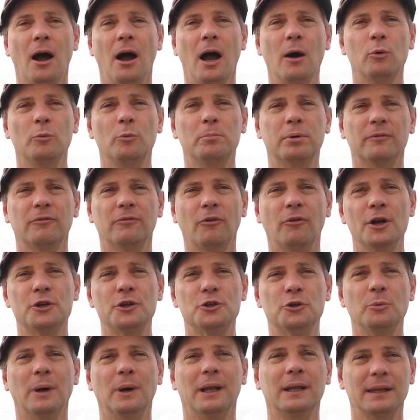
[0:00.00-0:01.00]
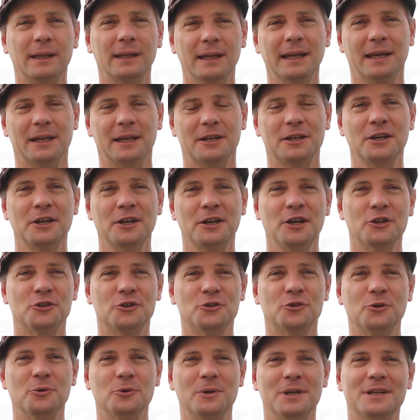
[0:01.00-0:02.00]
I will provide you a link
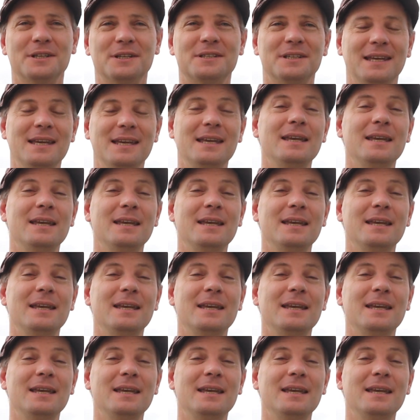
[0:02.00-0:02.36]
to his